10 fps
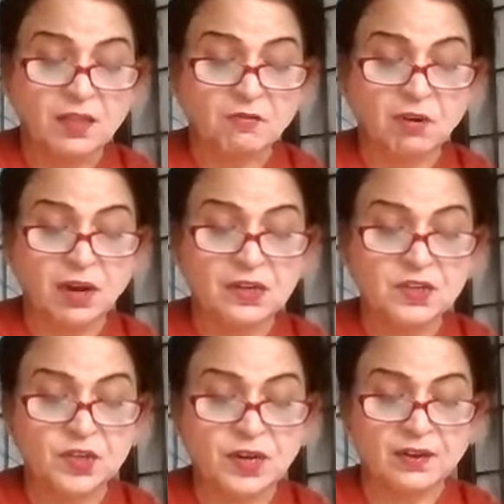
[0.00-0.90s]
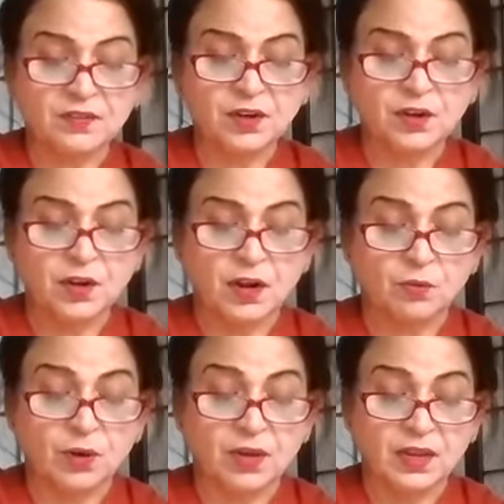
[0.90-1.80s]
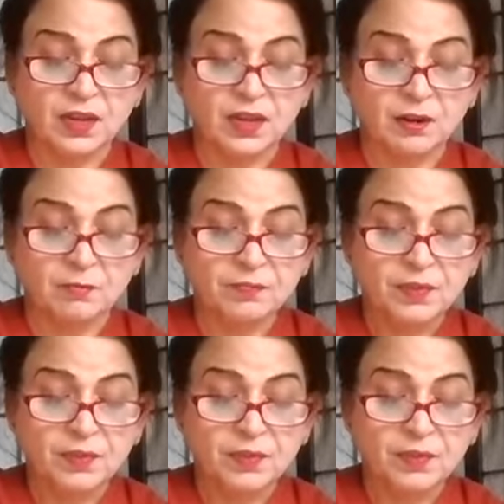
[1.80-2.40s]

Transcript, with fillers: the Vanars gathered around again.